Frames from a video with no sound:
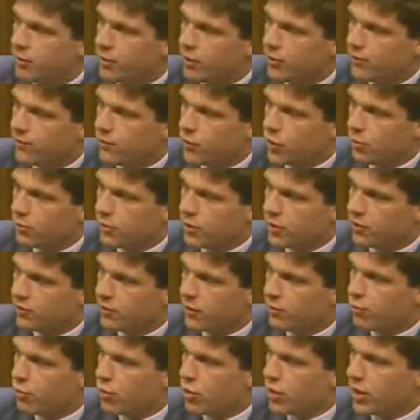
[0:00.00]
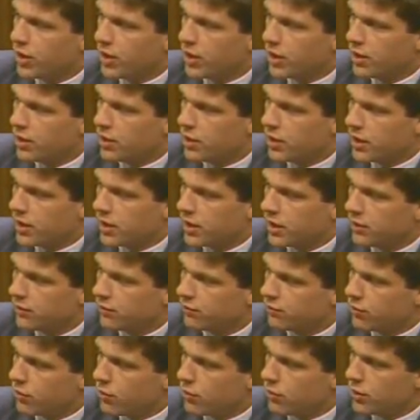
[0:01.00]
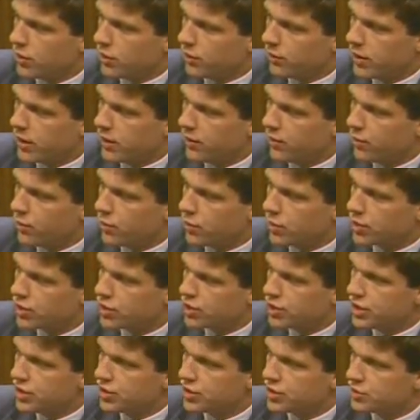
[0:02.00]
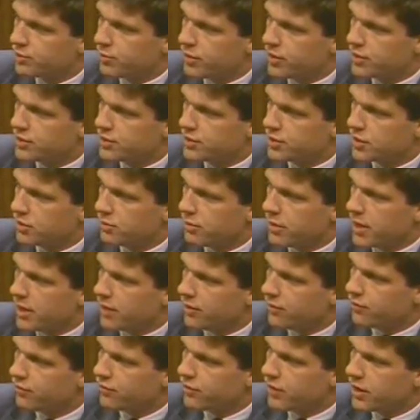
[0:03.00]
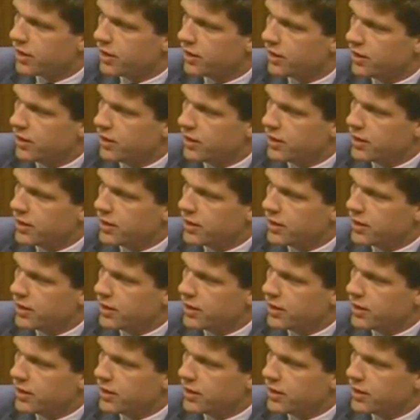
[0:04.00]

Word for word: build formulas by pointing and clicking, scrolling around the worksheet just by using the mouse. Uh,